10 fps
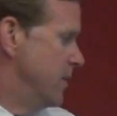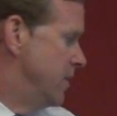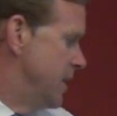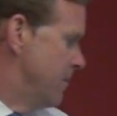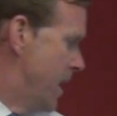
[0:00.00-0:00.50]

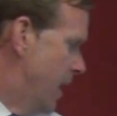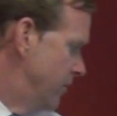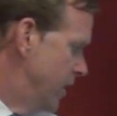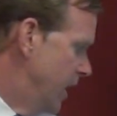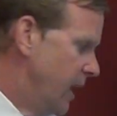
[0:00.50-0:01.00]
the
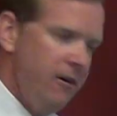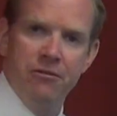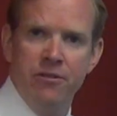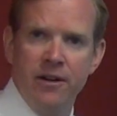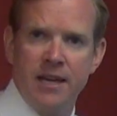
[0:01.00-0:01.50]
amount
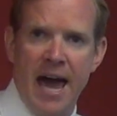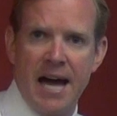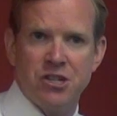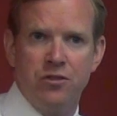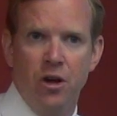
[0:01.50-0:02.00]
of
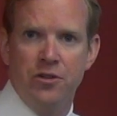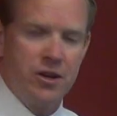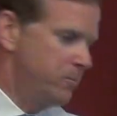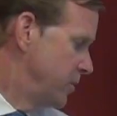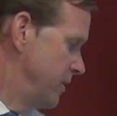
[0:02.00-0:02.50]
cash flow that they
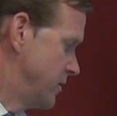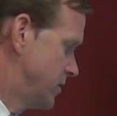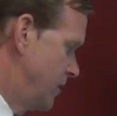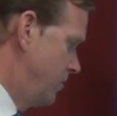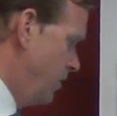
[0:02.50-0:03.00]
were
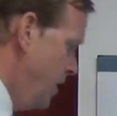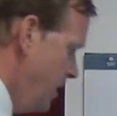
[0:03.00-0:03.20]
previously